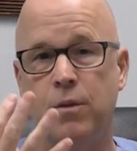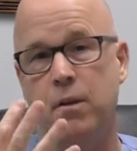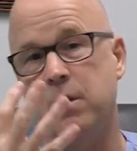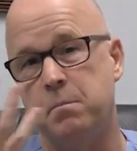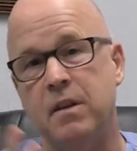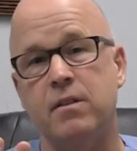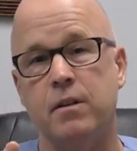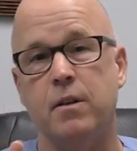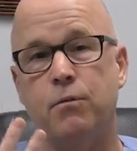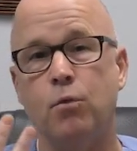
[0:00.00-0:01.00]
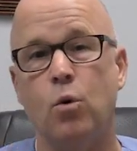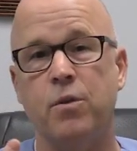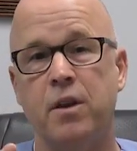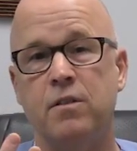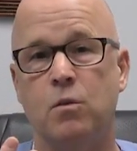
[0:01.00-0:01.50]
the basically the four
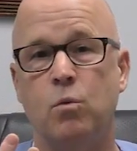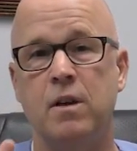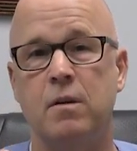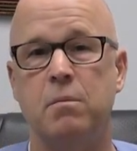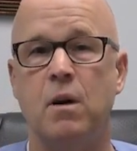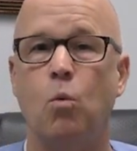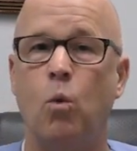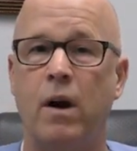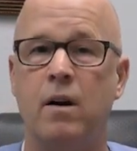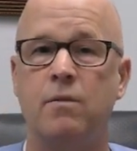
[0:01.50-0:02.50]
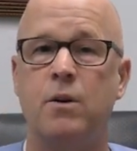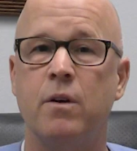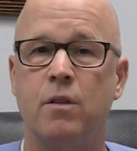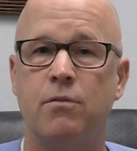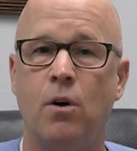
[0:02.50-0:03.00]
things that we could be aware of
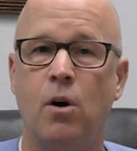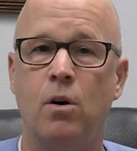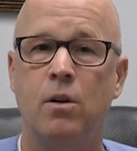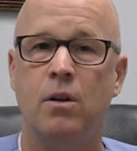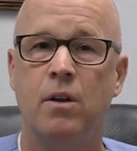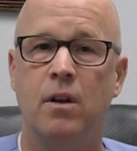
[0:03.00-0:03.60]
during the fall